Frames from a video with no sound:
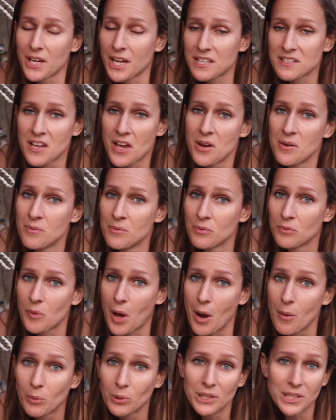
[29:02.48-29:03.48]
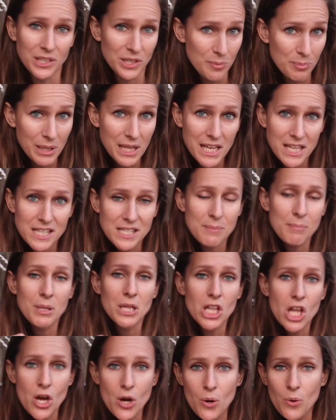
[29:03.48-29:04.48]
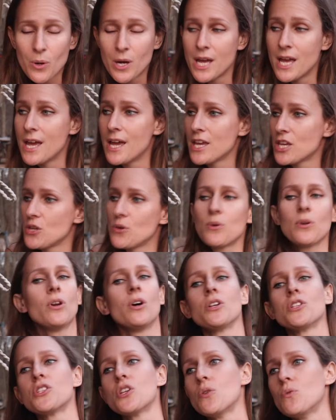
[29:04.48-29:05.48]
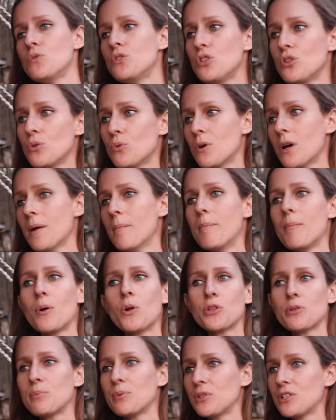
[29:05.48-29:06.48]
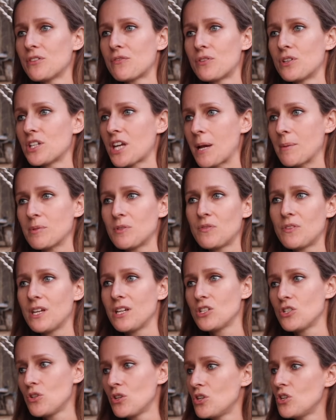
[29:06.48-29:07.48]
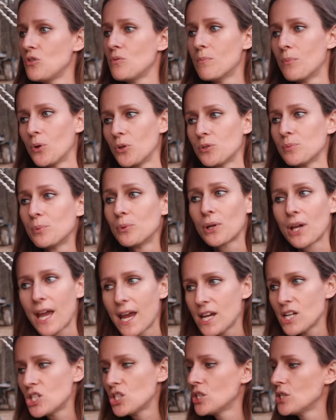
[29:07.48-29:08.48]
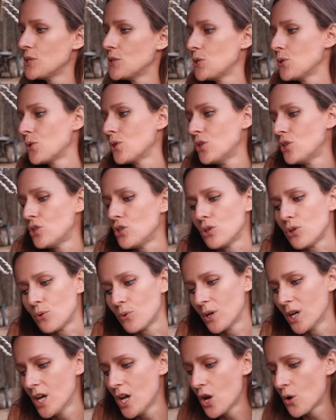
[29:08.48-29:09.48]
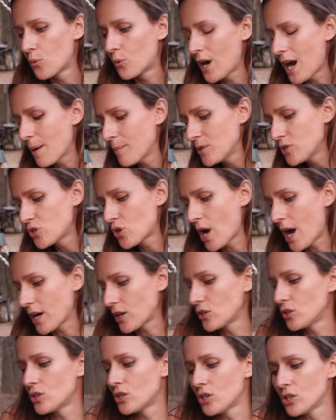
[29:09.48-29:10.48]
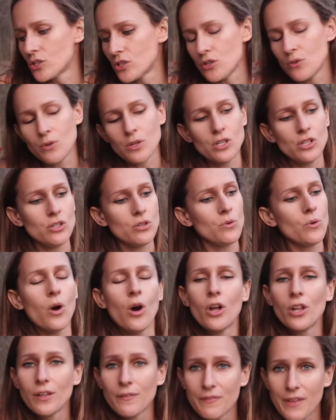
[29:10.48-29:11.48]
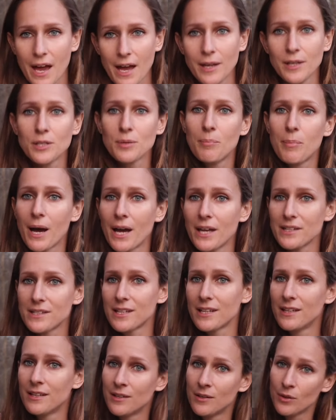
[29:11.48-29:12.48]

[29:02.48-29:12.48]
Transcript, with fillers: like I said, I will link the plans below. You can also do multiple different types of things. You can do multiple cages, you can do rabbit tractors, you can do all of that. But